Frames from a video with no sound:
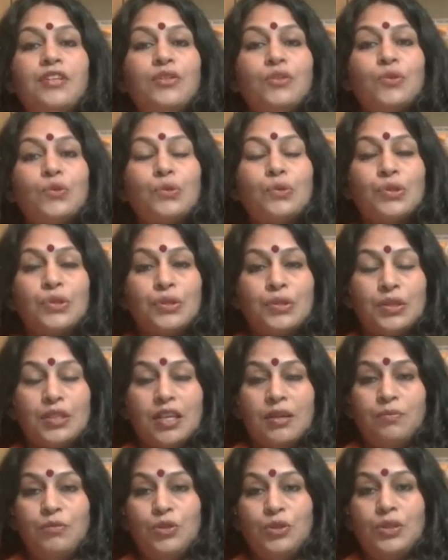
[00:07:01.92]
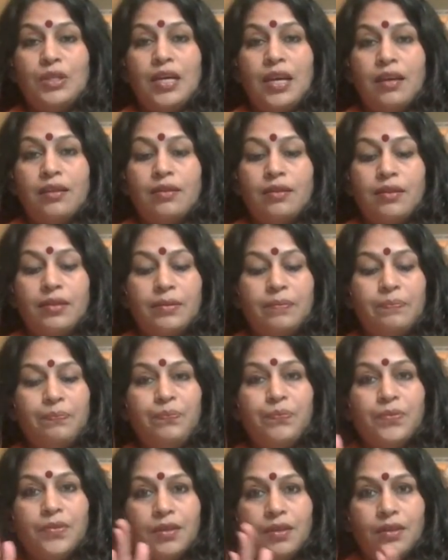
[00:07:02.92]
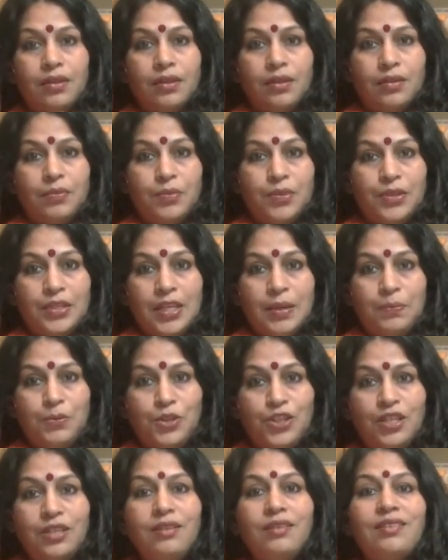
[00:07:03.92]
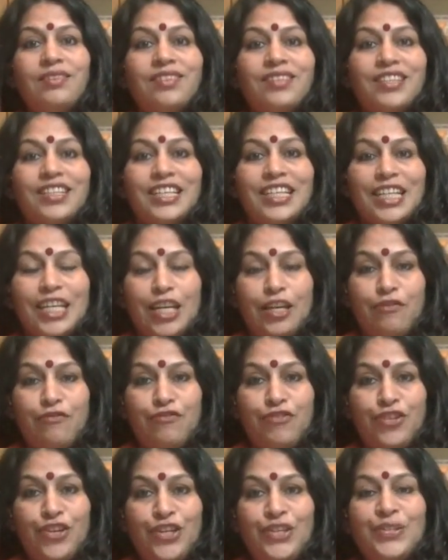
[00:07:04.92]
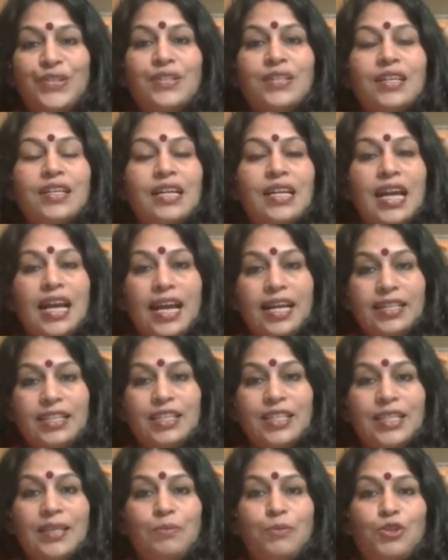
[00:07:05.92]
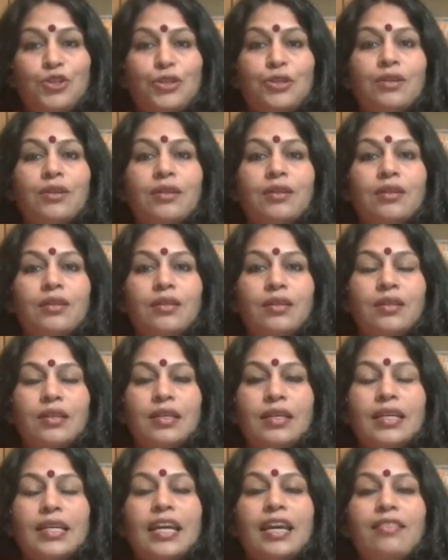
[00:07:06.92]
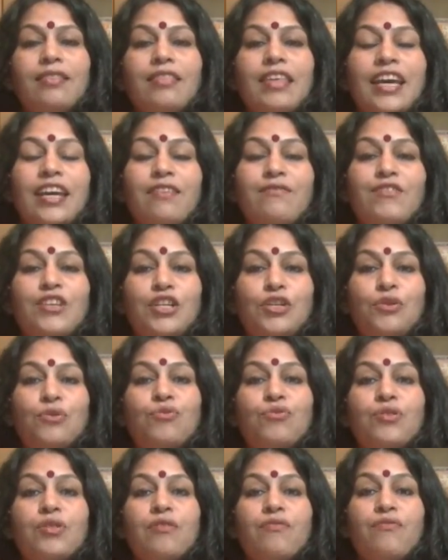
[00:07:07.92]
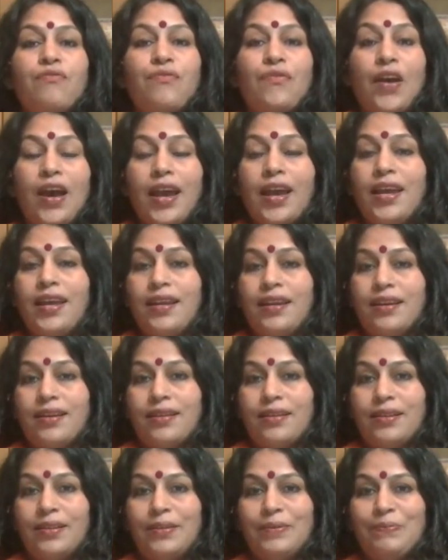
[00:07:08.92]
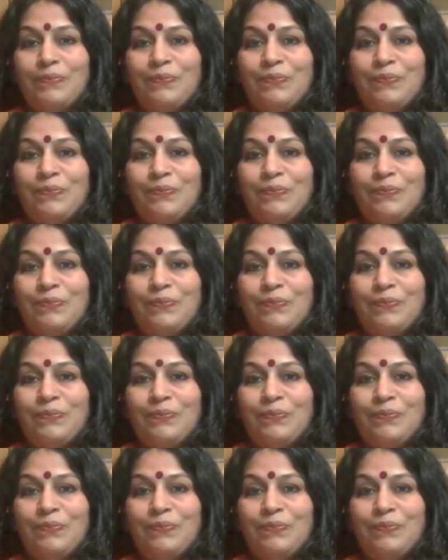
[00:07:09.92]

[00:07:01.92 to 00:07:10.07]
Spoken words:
sources come together, perception, inference, and scripture, can then we do the final